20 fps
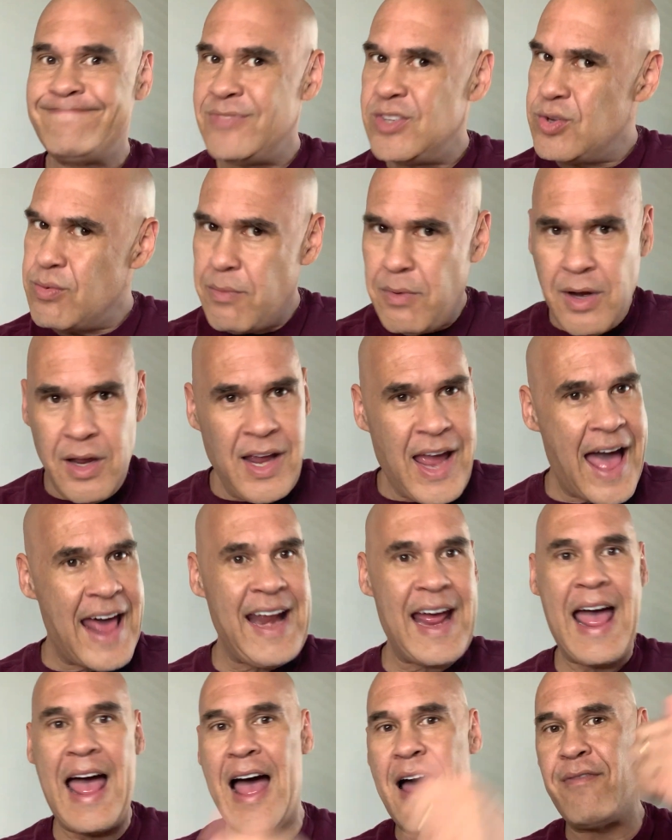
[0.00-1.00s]
You
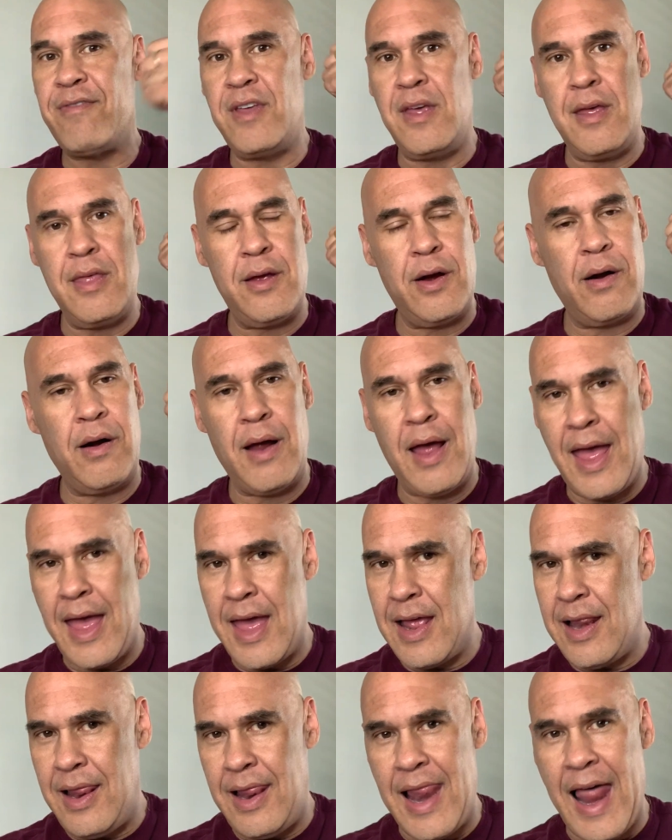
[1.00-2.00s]
gotta have either
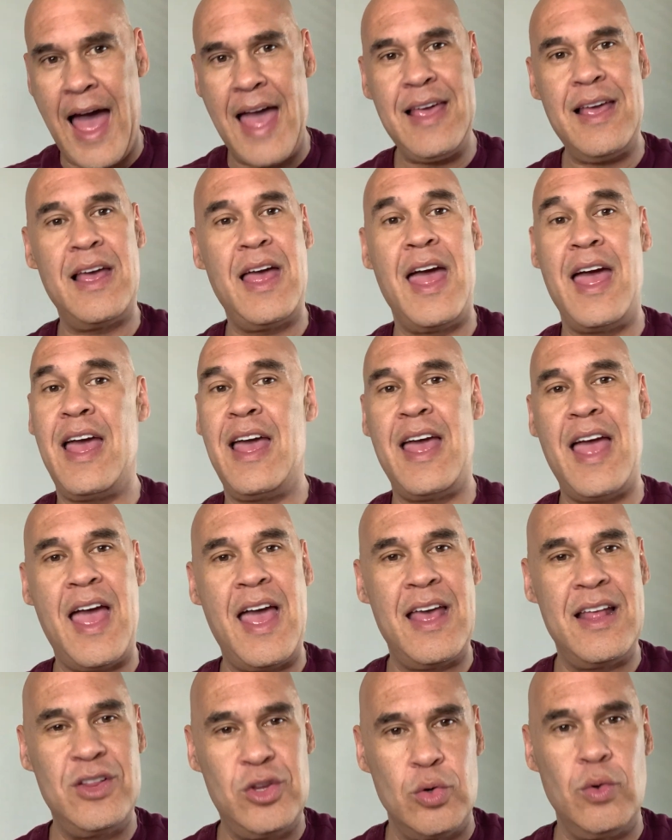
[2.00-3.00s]

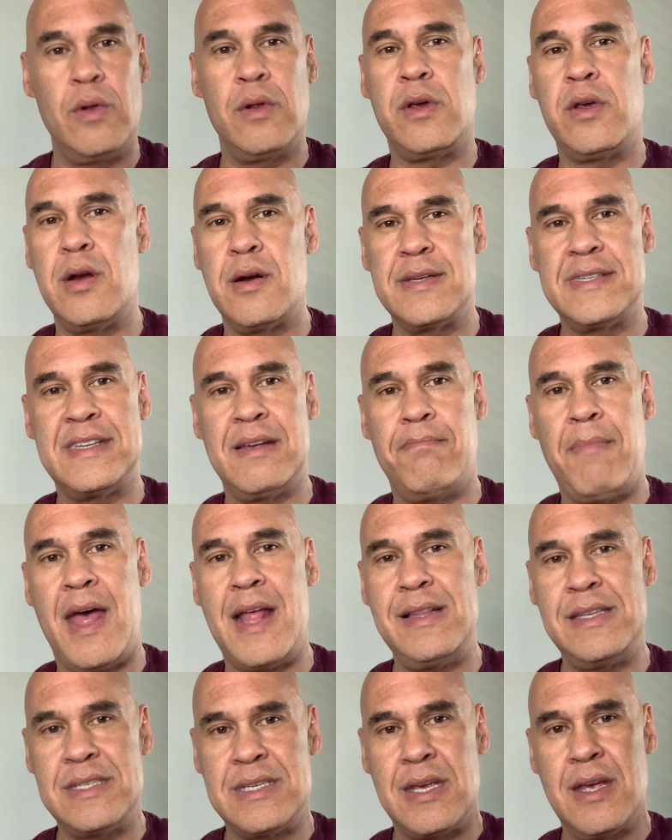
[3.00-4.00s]
a dual cure
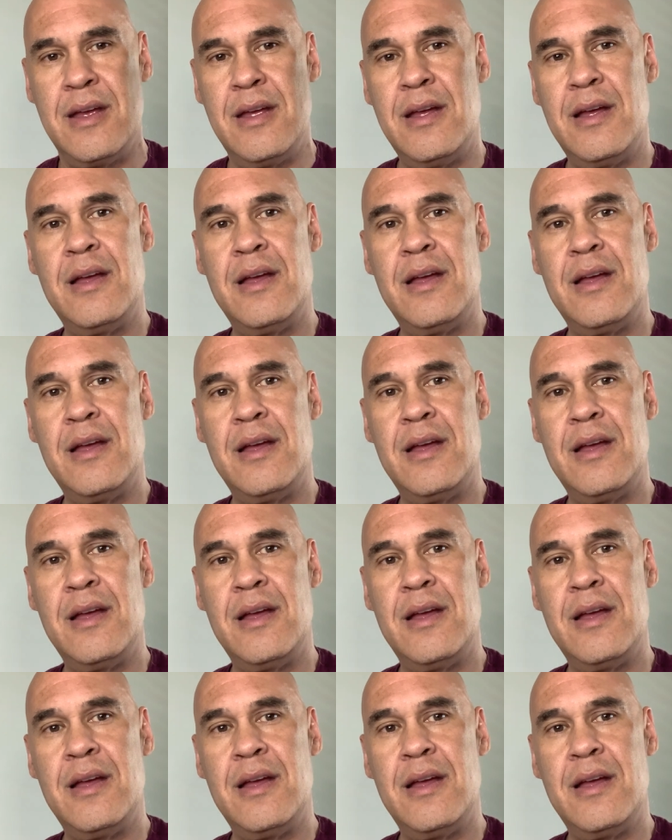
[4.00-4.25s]
cement